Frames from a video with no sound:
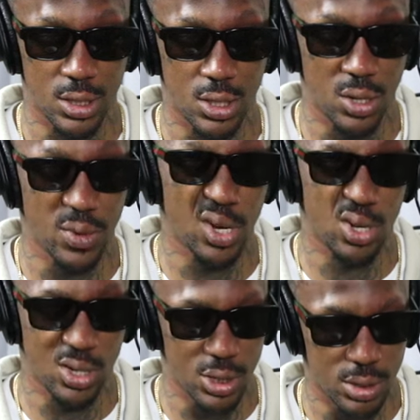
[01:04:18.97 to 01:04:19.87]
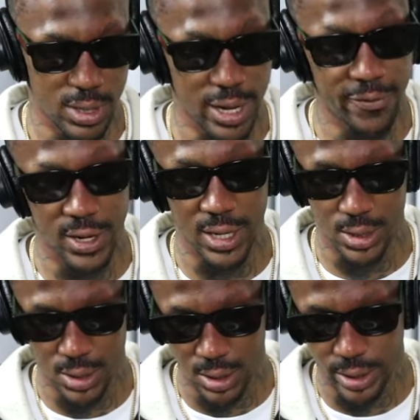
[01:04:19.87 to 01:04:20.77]
Or we gonna do some
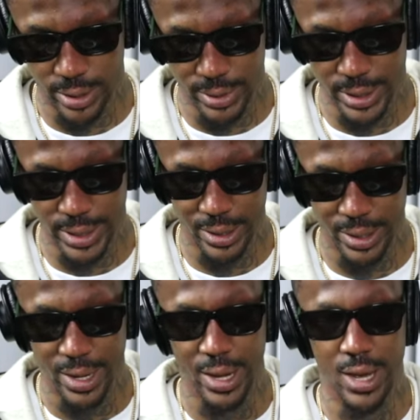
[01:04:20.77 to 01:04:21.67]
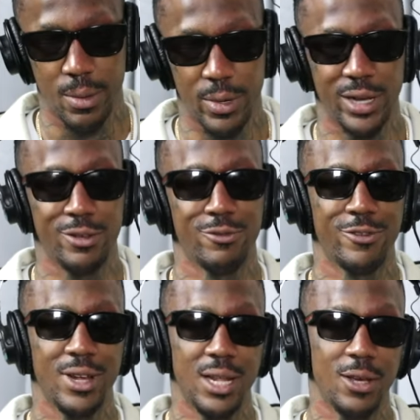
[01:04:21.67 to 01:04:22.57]
Netflix, you know what I'm saying? But
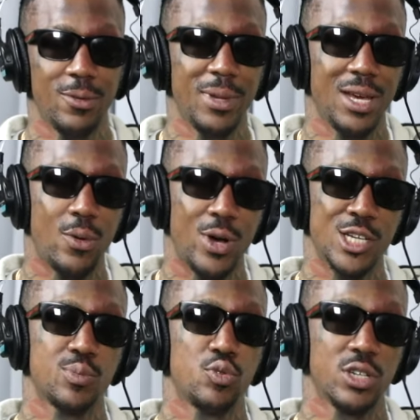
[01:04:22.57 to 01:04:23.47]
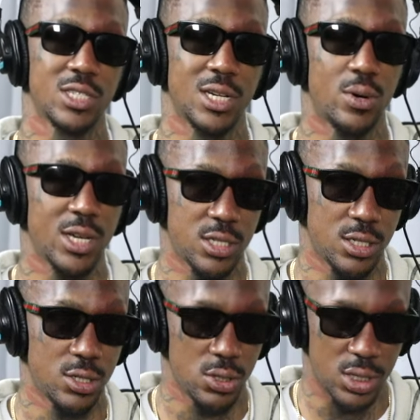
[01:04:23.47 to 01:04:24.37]
really, me, I watch sports and I watch
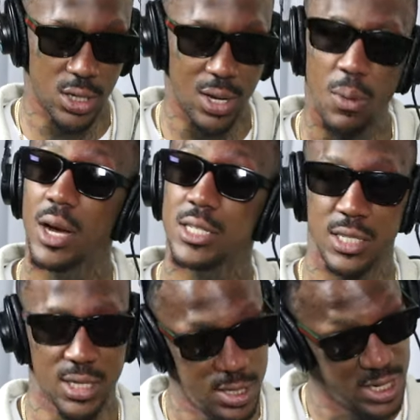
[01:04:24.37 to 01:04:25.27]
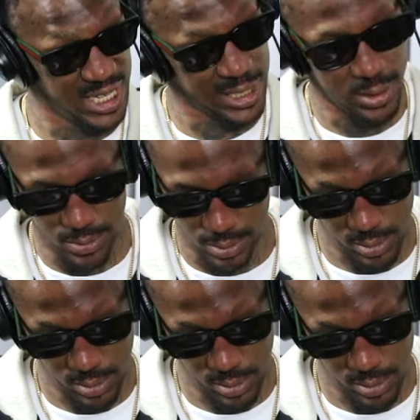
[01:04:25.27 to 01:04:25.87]
news. So I'm watching CNN.